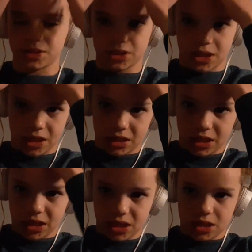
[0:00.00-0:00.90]

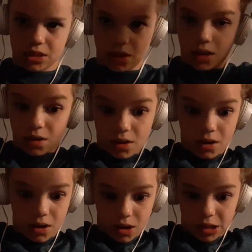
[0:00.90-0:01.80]
then
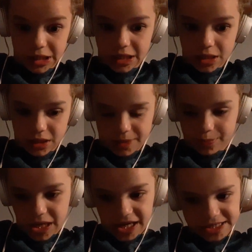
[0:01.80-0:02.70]
the
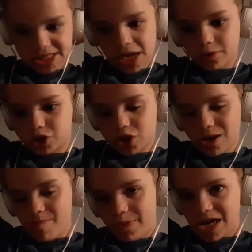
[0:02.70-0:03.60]
black snake was
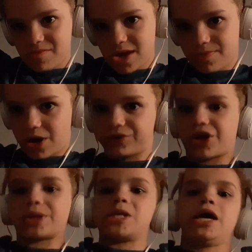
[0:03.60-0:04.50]
trying to bite me, but I was
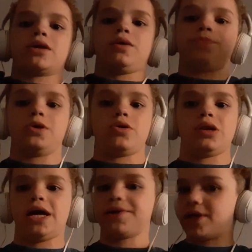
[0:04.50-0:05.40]
just hanging up there
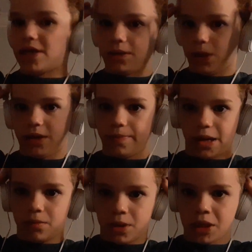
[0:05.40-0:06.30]
and I didn't let it
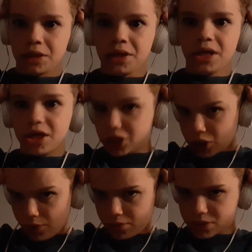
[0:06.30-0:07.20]
bite me.
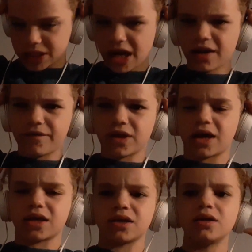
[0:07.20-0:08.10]
So it was kind of
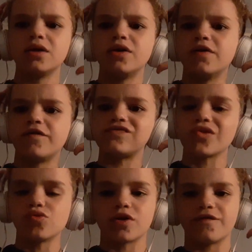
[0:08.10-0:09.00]
like
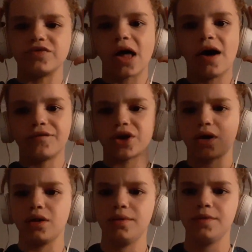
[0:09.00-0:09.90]
floor of
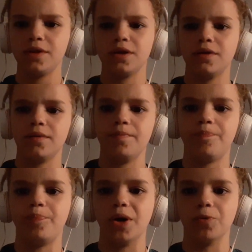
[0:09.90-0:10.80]
lava,
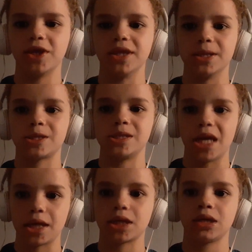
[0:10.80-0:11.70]
but with the
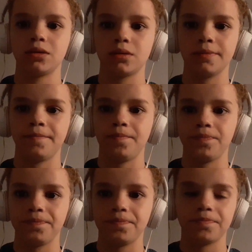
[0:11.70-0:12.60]
snake,
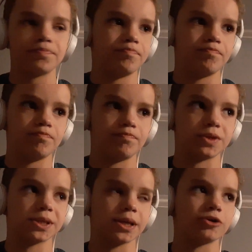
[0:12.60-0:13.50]

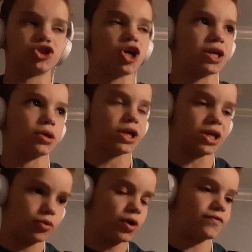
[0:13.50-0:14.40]
because I was trying to like
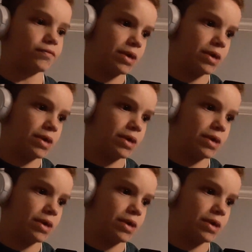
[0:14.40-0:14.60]
get away from